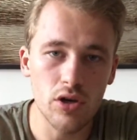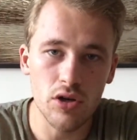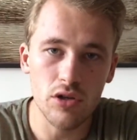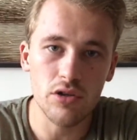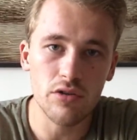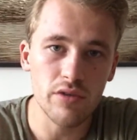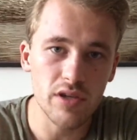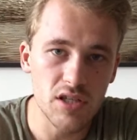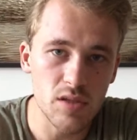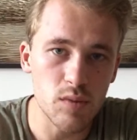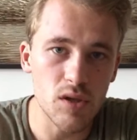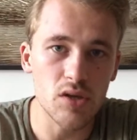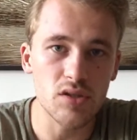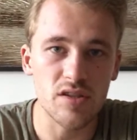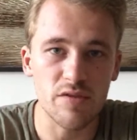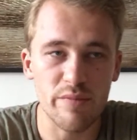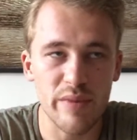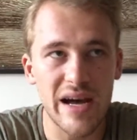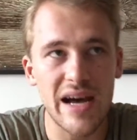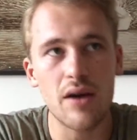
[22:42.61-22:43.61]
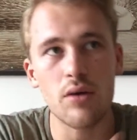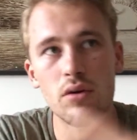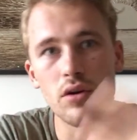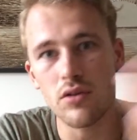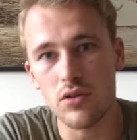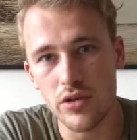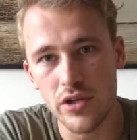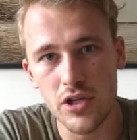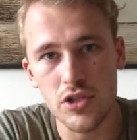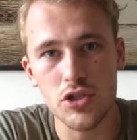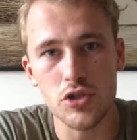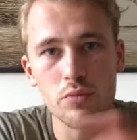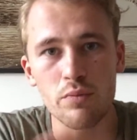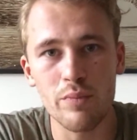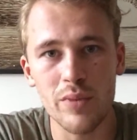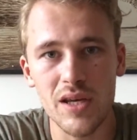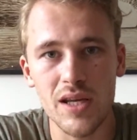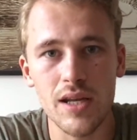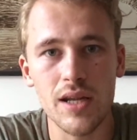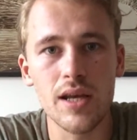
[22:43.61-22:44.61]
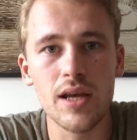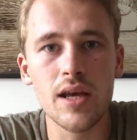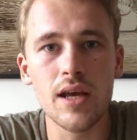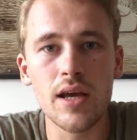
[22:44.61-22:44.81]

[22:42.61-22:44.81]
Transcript: on your explosive power or your jumping,